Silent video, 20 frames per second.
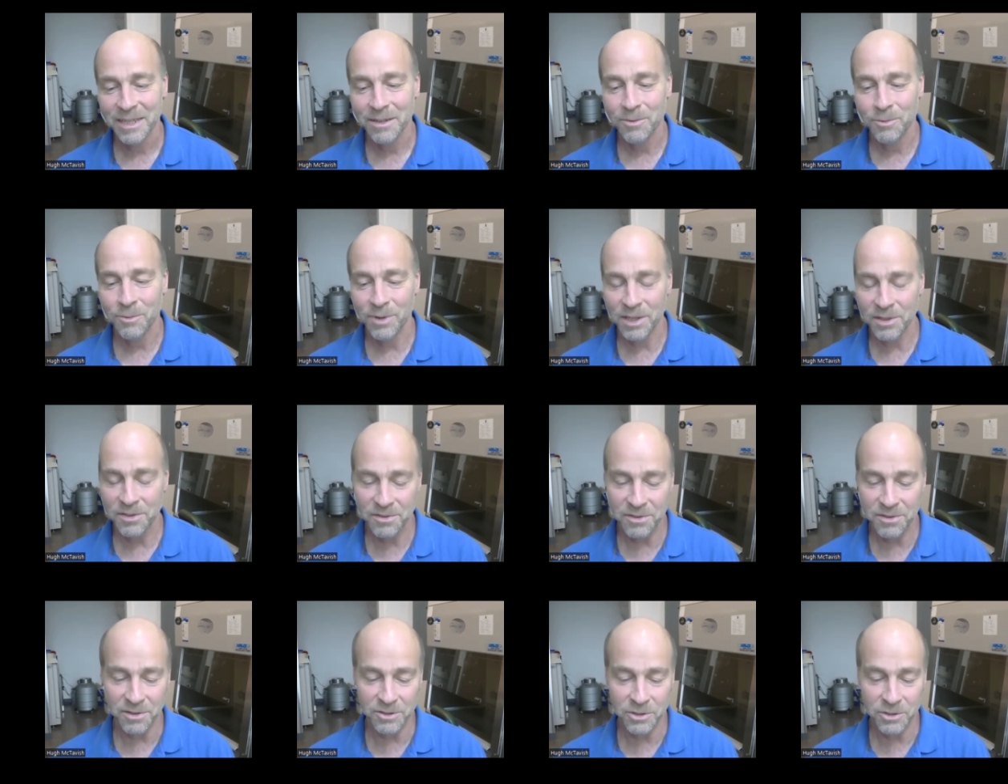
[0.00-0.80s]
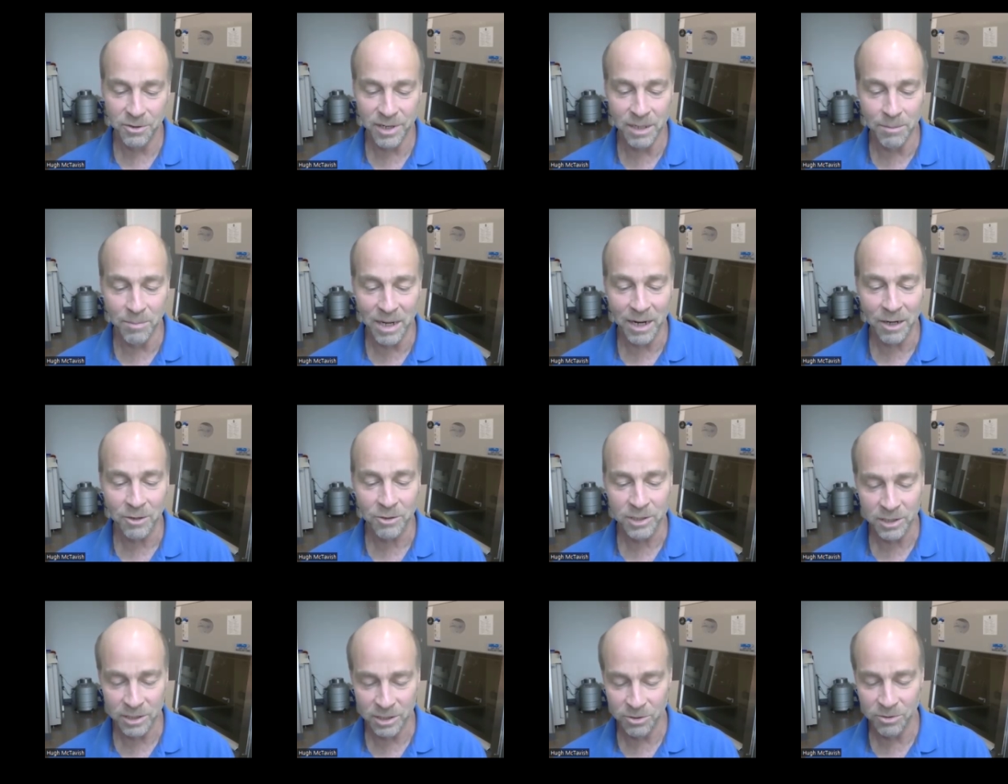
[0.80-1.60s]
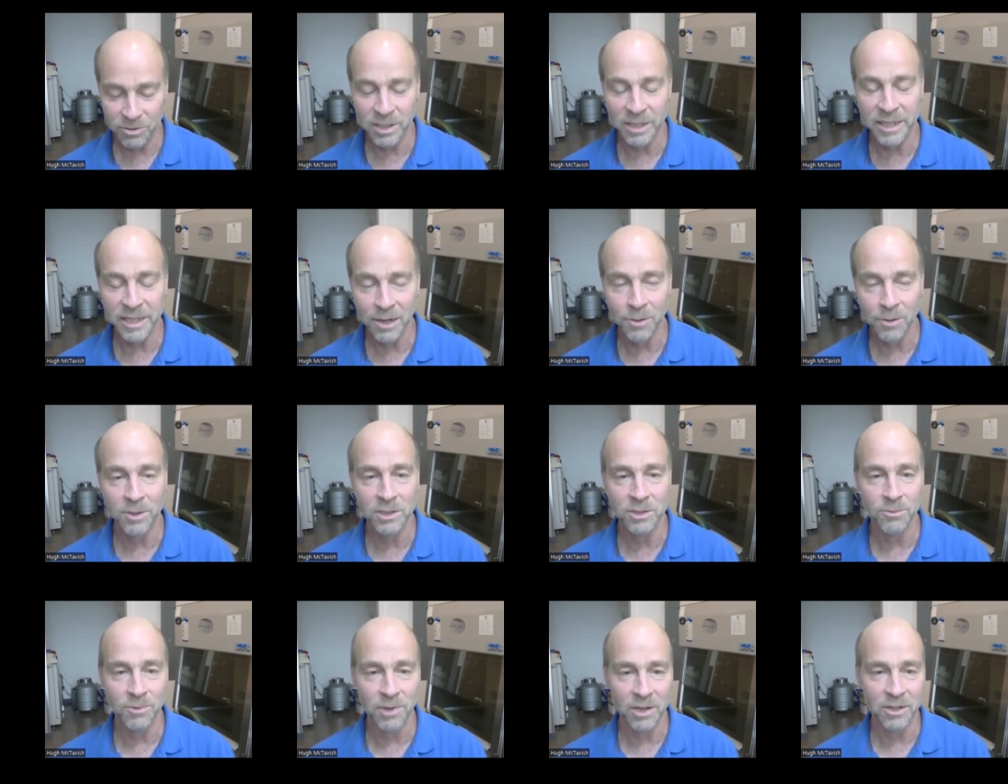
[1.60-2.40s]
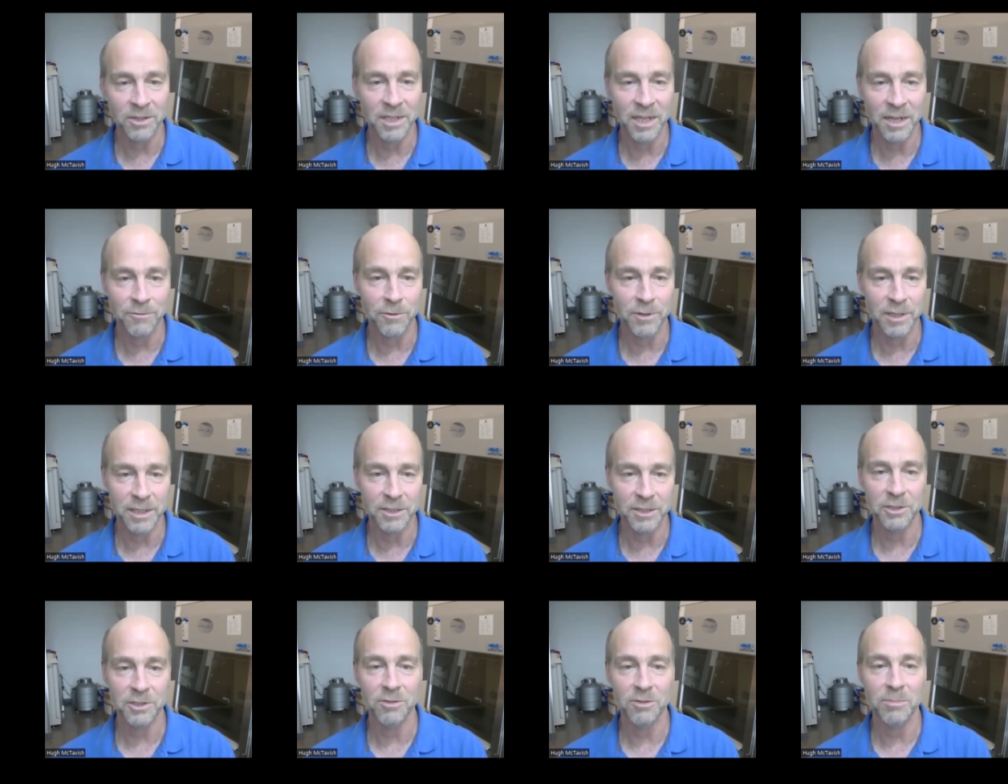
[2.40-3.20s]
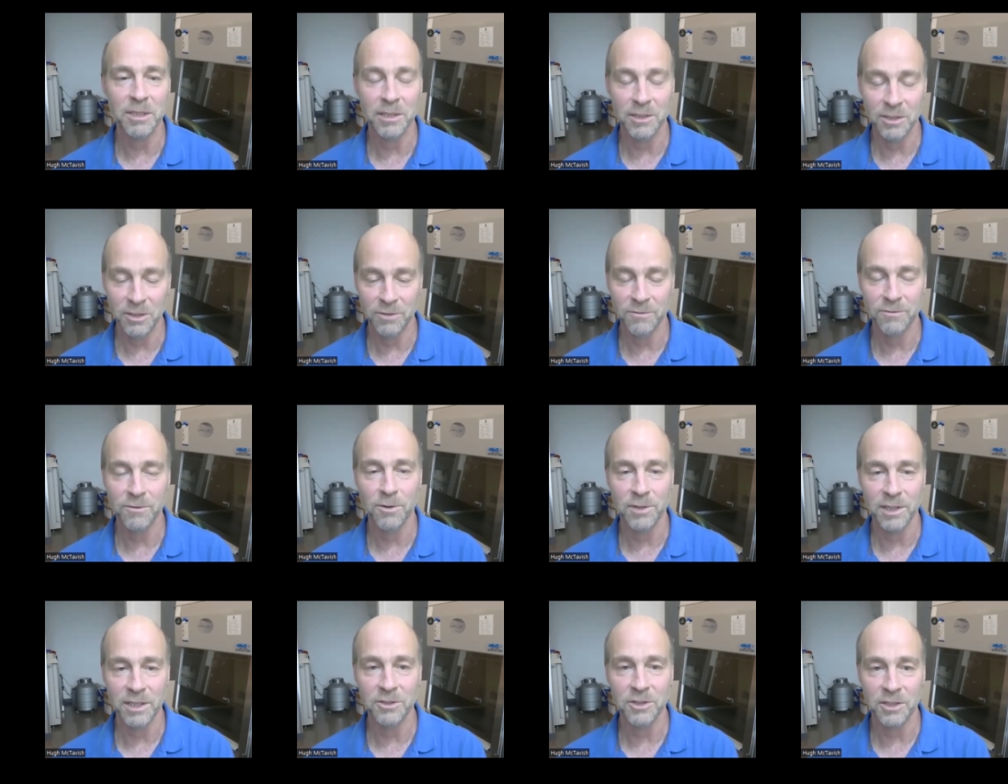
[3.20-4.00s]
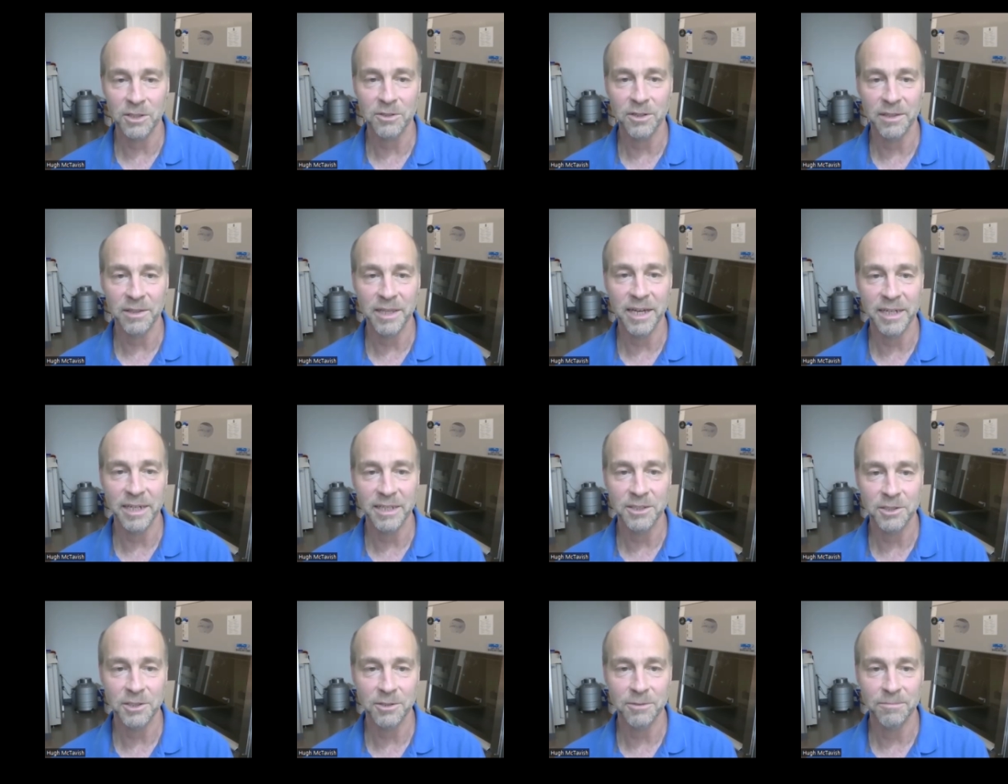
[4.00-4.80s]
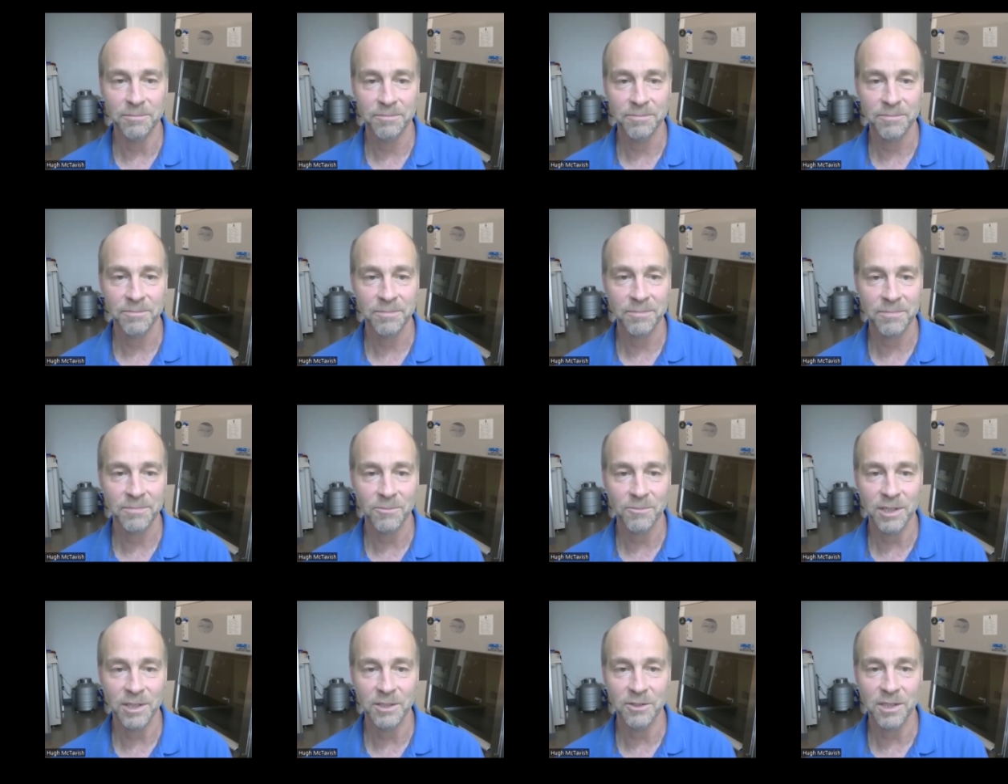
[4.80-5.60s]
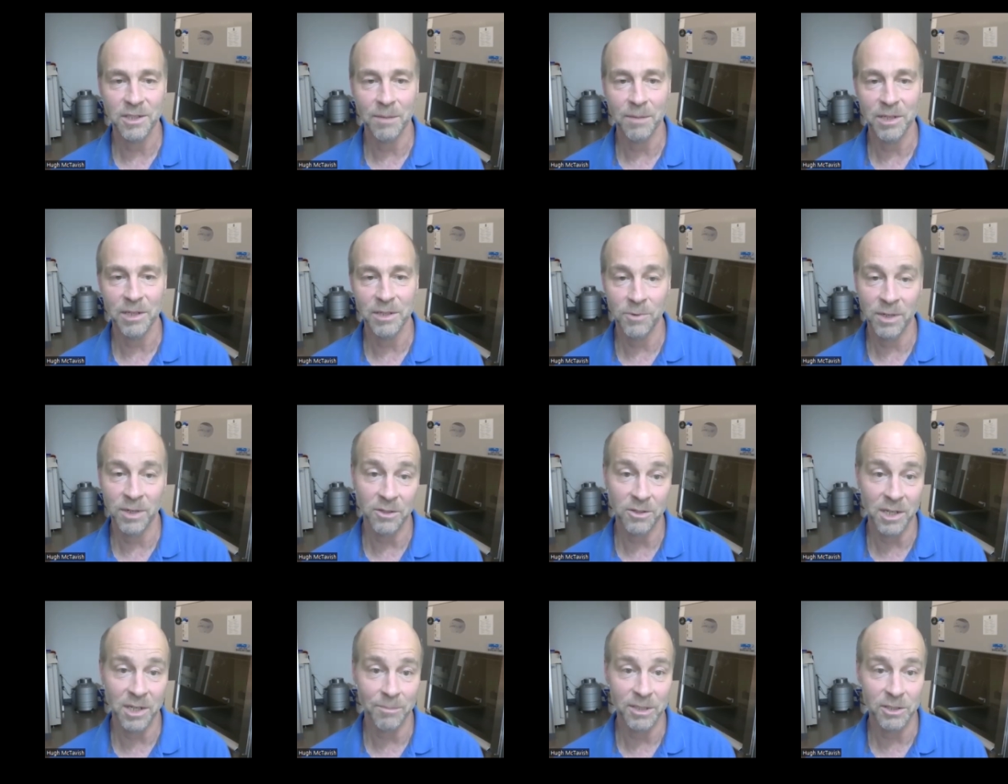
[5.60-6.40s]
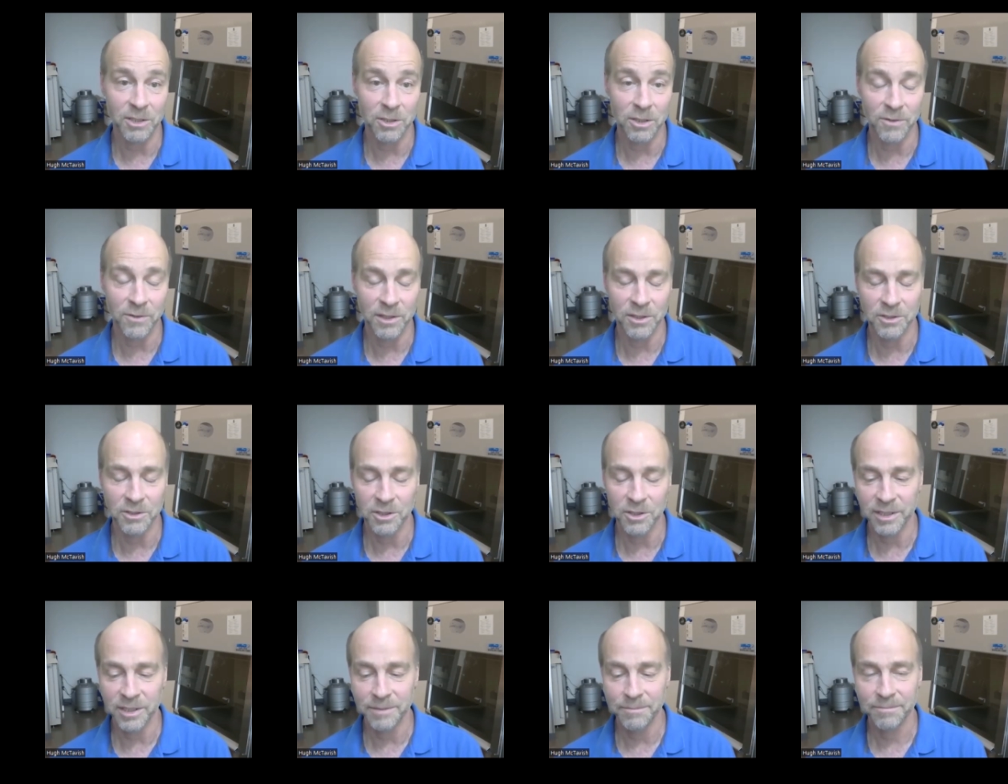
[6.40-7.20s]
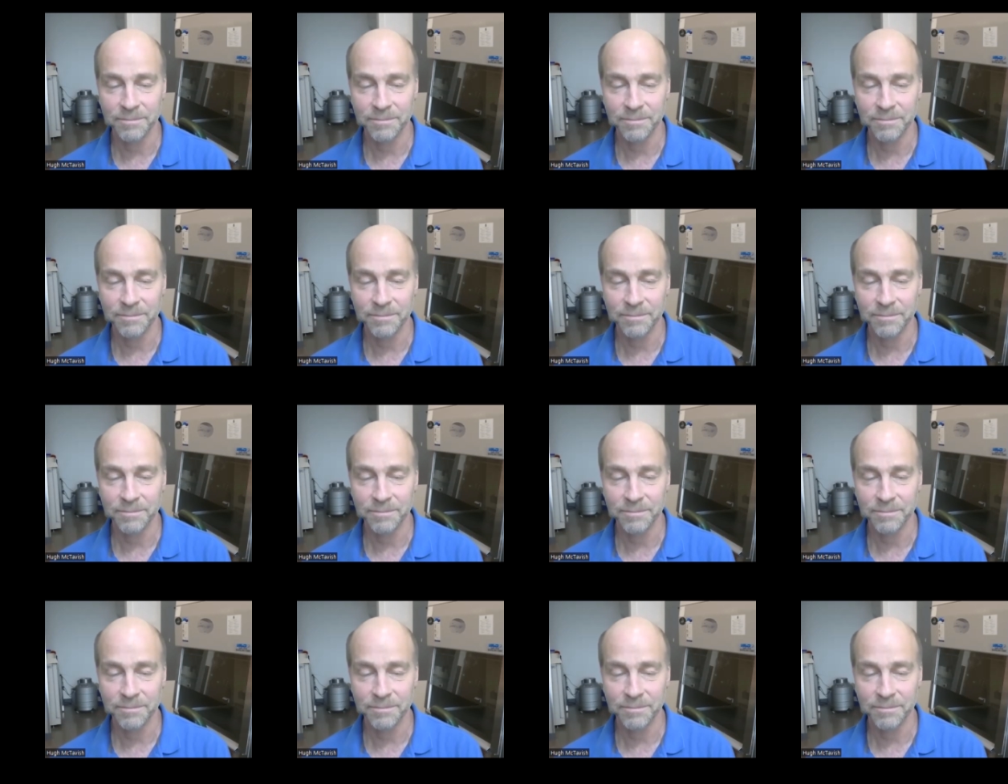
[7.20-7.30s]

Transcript: with the jury democracy, you can get what you want on every issue because you're voting just on that issue when you come and when you come and serve on the jury.